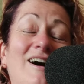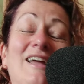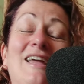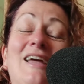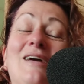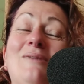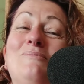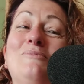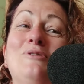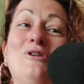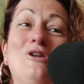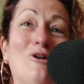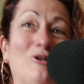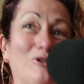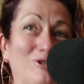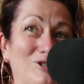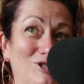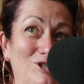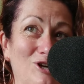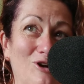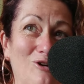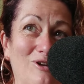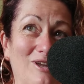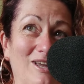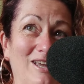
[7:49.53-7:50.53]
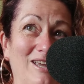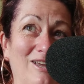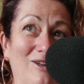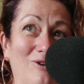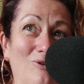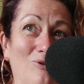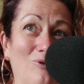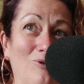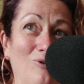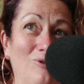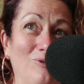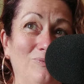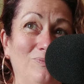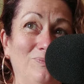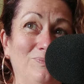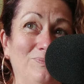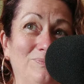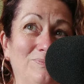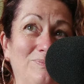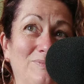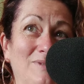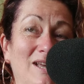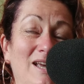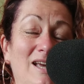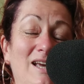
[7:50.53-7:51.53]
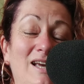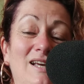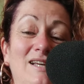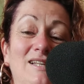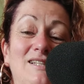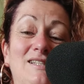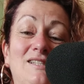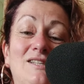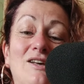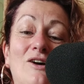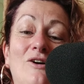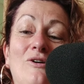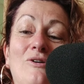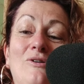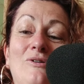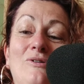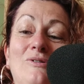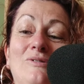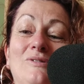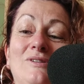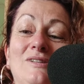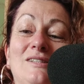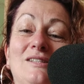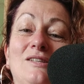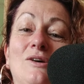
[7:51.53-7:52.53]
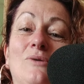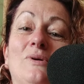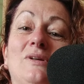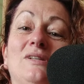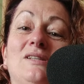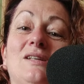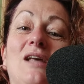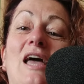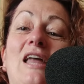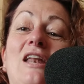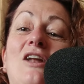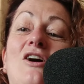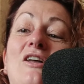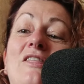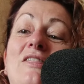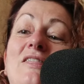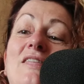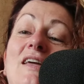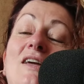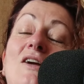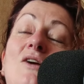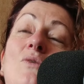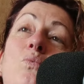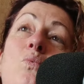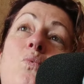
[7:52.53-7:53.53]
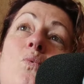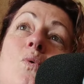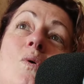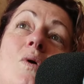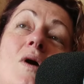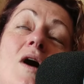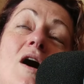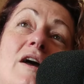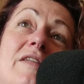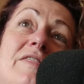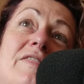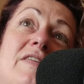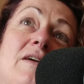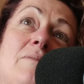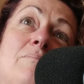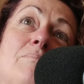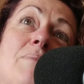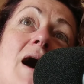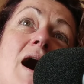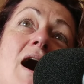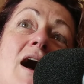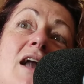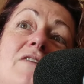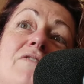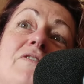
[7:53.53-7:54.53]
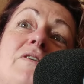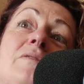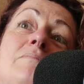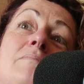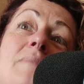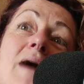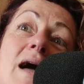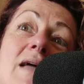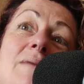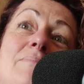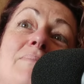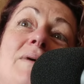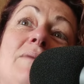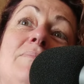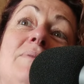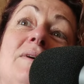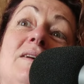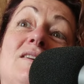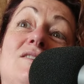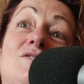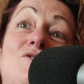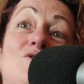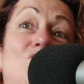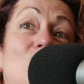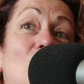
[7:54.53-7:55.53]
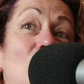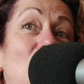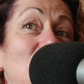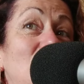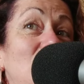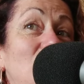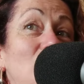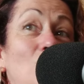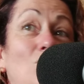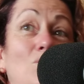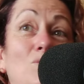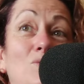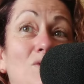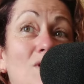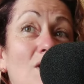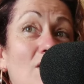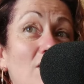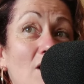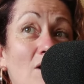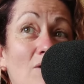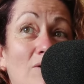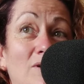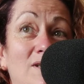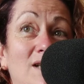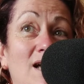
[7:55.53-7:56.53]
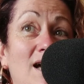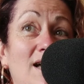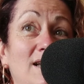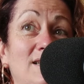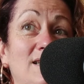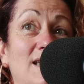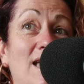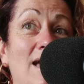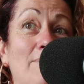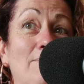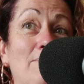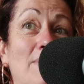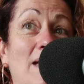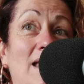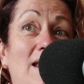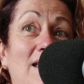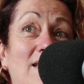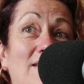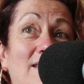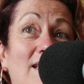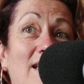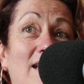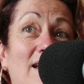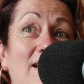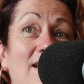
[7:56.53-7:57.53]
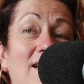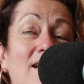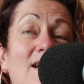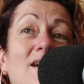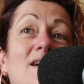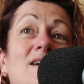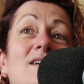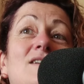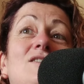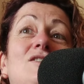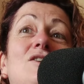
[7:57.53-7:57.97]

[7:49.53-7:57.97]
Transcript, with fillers: I am not joking at all. That's terrible. So, so it, and I think I think part of it may be because doctors also know it's hard to get men in there. Yeah.